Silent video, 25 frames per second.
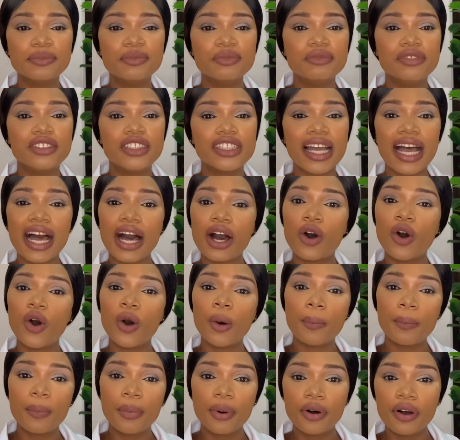jar
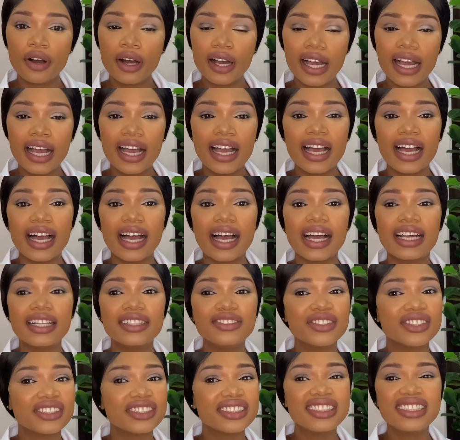up and
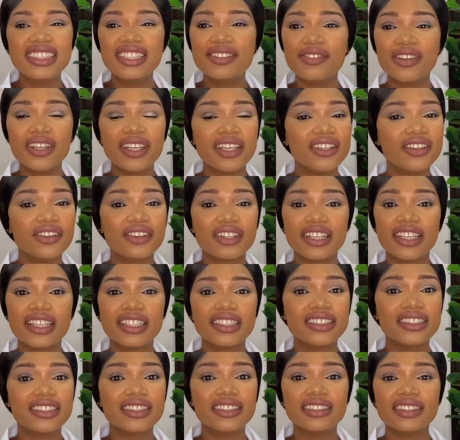just leave it in your
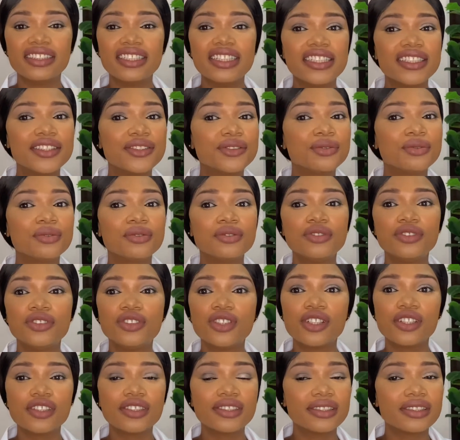kitchen. It will
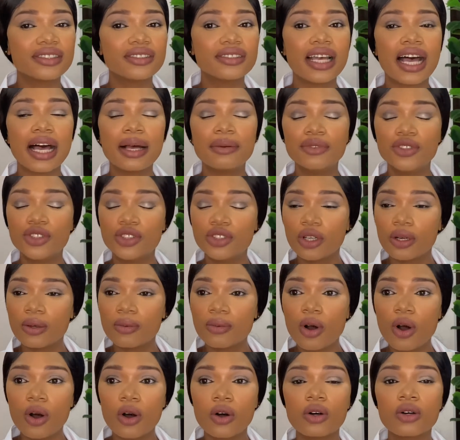just
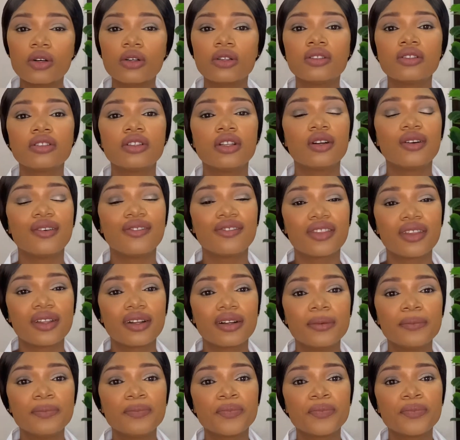absorb all of the